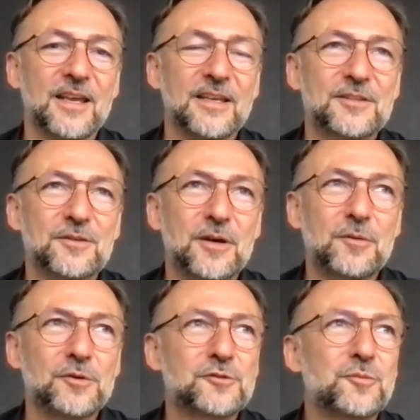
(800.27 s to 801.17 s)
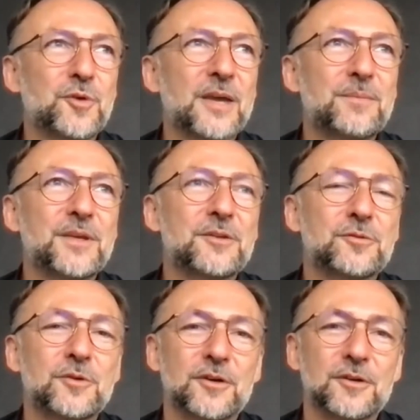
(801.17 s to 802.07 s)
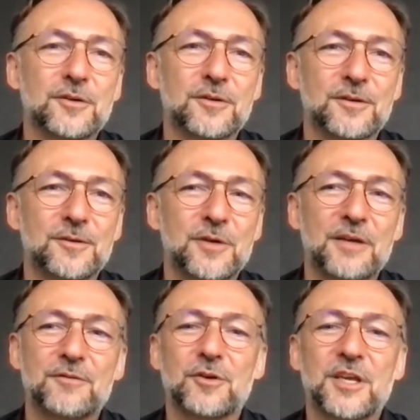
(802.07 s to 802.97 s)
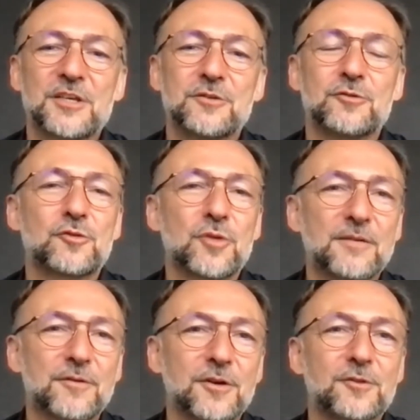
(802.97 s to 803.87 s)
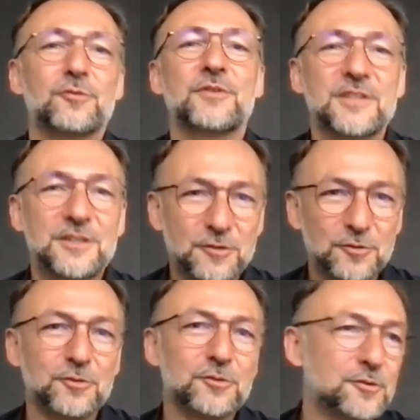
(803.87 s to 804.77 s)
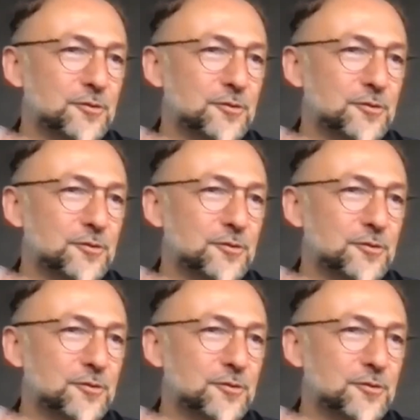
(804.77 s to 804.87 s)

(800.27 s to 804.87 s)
So I was super happy to have the occasion to travel, to visit you,